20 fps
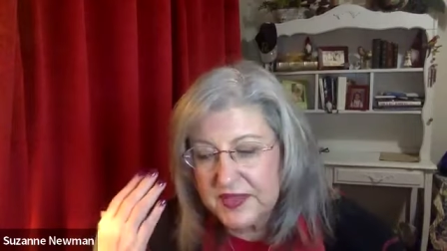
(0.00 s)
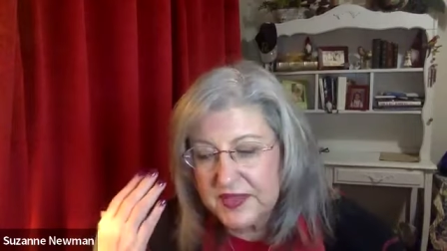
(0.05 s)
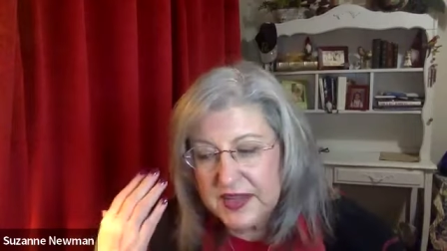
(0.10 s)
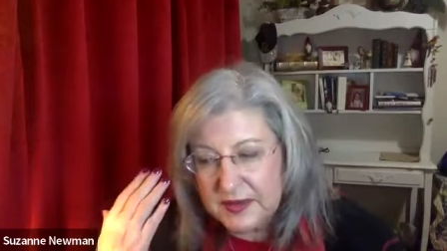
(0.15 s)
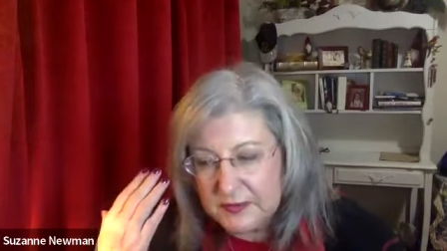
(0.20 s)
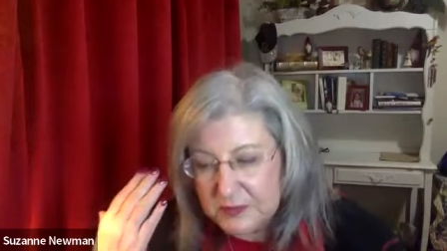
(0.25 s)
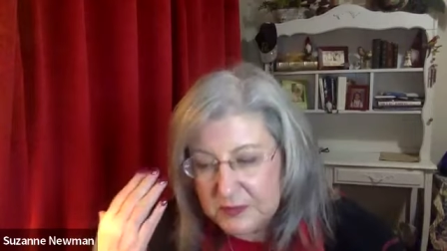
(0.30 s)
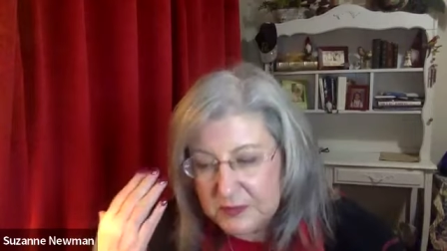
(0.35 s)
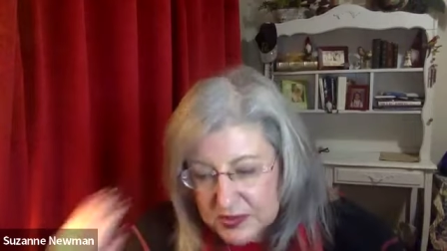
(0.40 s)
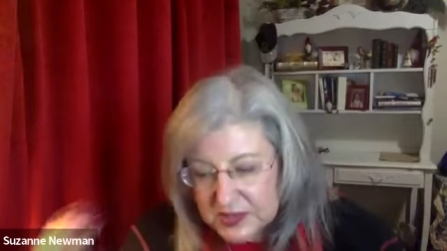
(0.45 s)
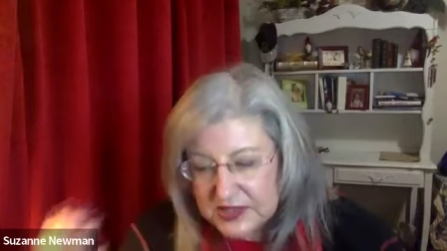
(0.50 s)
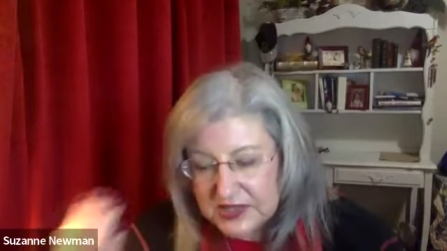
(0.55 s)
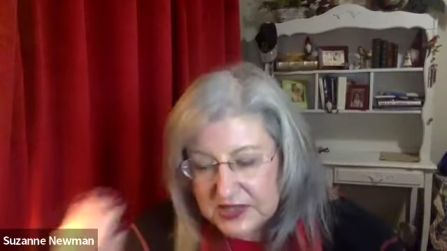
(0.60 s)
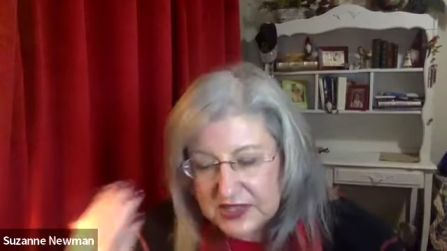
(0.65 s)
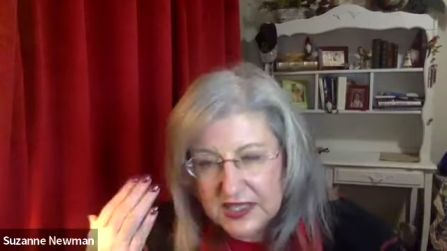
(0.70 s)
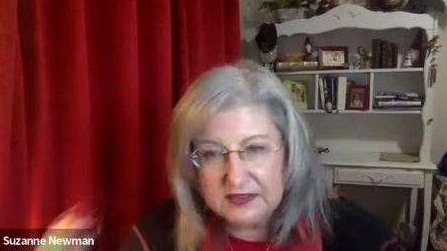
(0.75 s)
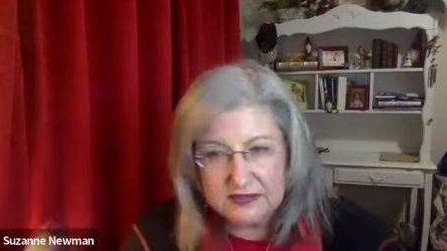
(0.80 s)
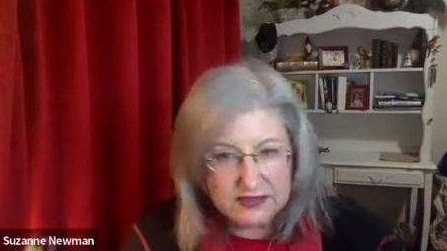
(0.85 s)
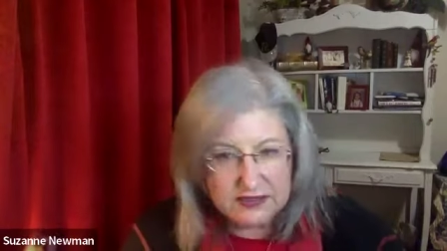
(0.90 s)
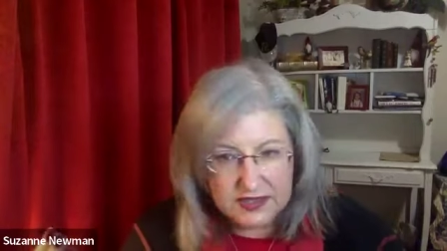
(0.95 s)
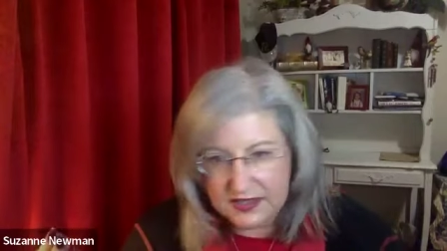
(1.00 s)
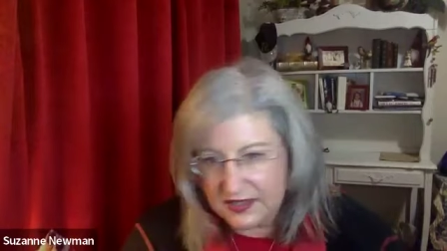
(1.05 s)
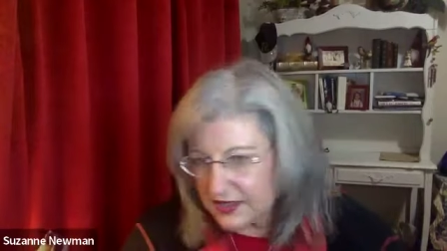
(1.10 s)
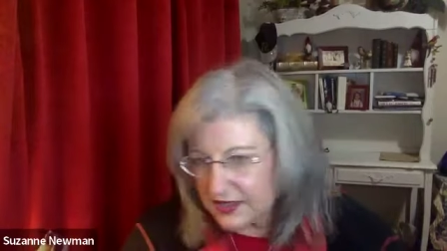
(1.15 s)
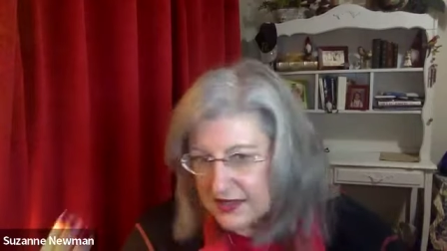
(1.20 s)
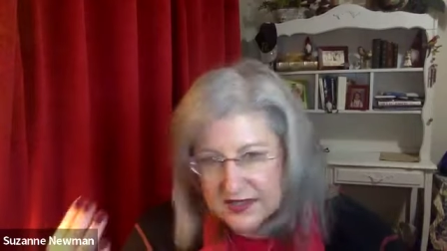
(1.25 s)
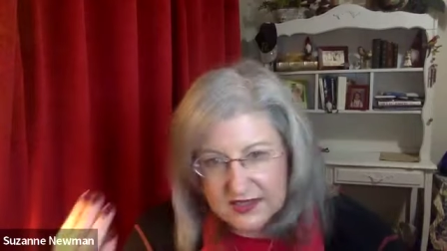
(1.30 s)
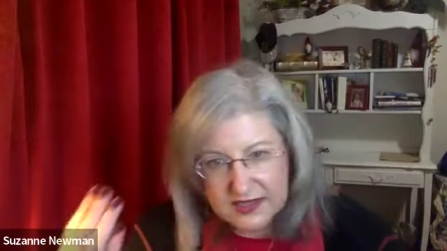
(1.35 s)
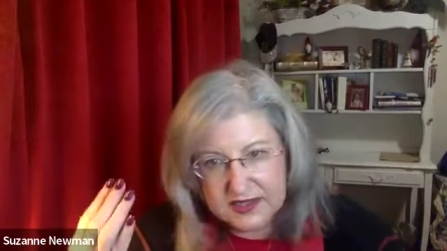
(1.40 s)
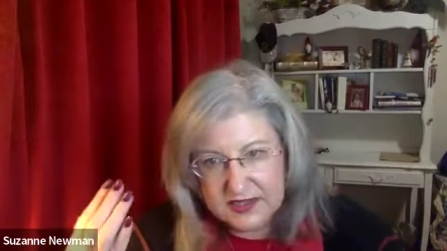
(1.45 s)
that I'm really hearing
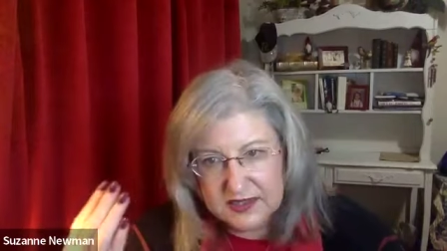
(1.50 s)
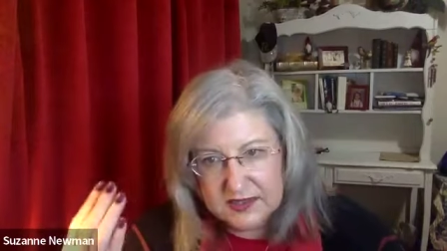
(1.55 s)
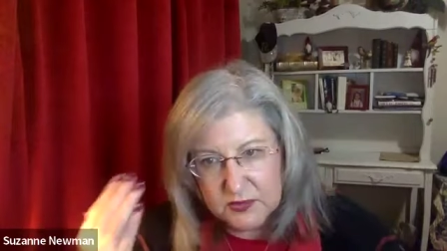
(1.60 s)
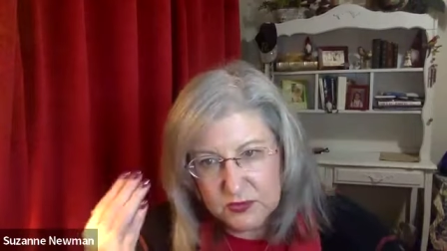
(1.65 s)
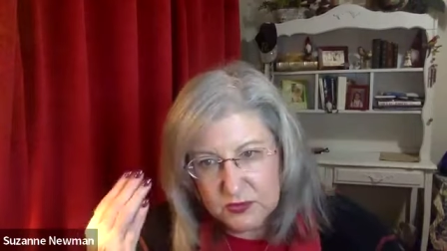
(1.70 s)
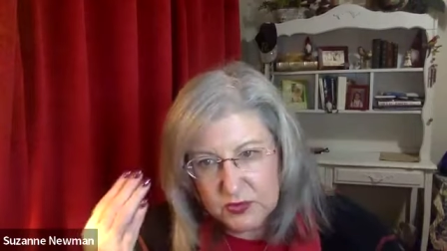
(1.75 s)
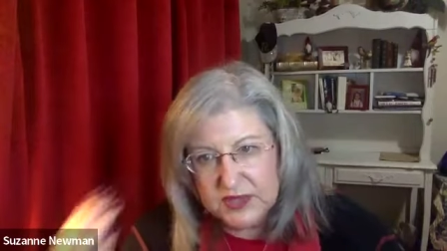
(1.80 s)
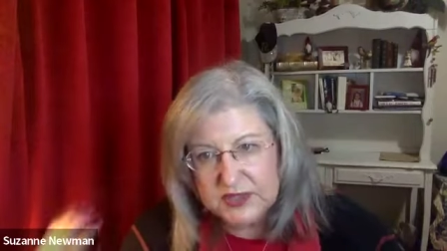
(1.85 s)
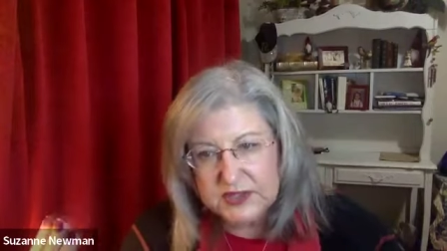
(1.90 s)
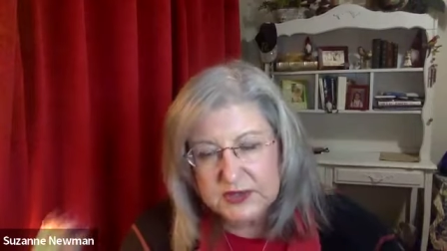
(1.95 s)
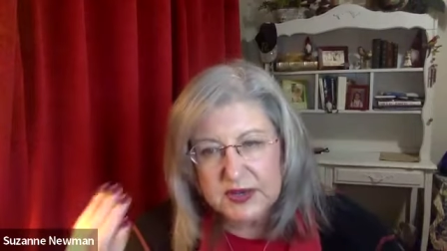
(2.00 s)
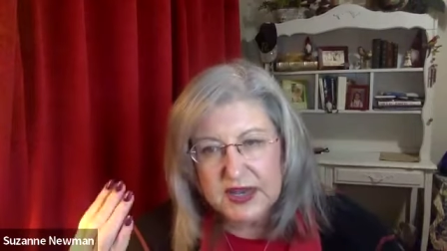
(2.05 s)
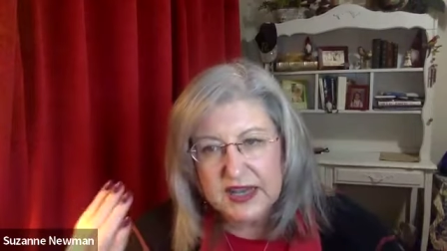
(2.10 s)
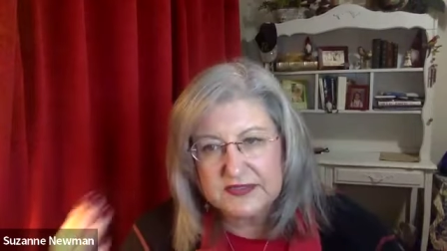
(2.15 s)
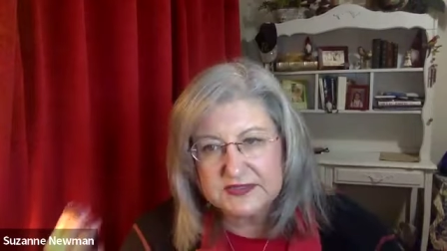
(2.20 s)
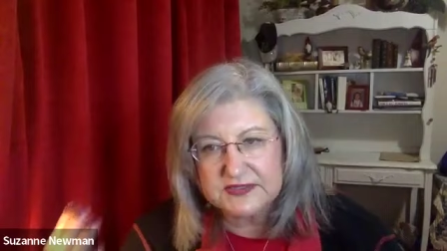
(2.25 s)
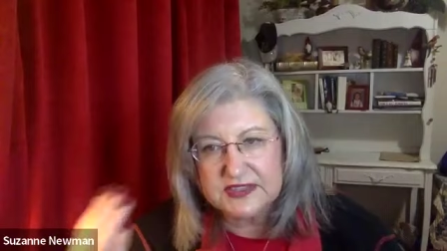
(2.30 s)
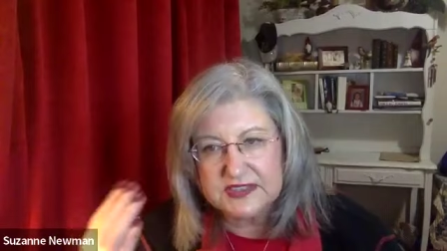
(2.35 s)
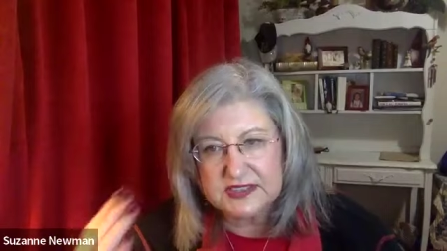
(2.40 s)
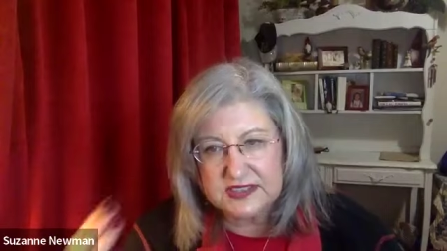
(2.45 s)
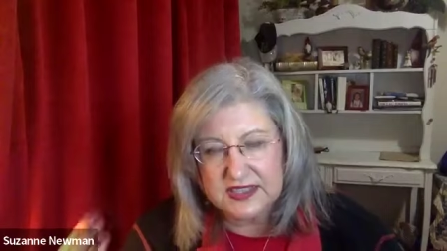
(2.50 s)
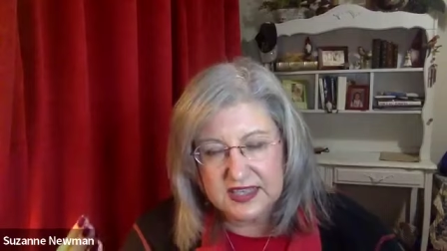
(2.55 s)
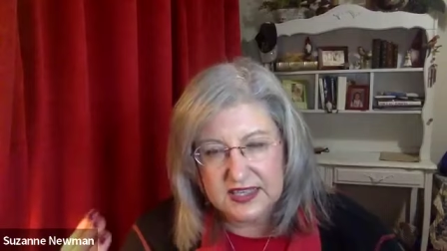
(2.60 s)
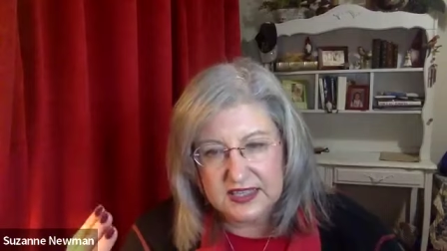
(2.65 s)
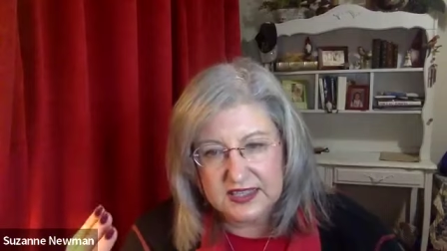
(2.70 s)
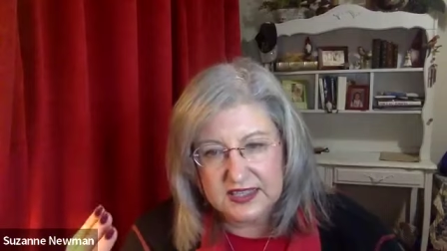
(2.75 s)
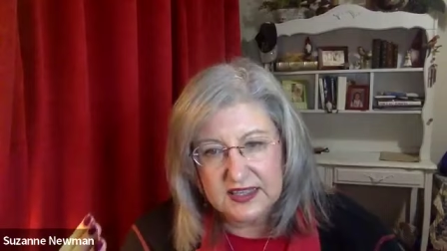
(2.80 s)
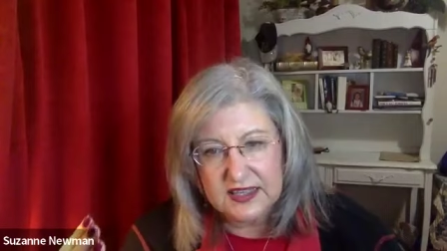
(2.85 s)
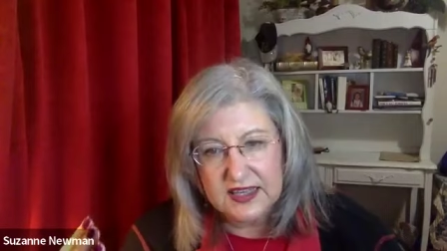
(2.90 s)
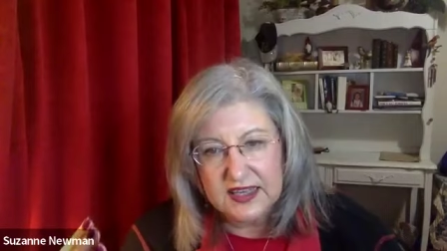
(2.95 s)
in what you have to
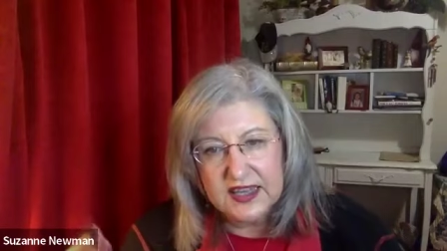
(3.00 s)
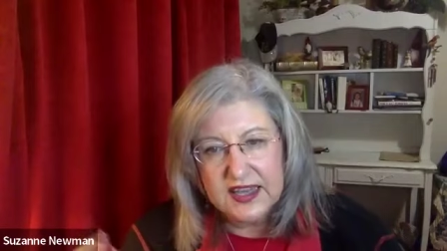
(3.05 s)
say.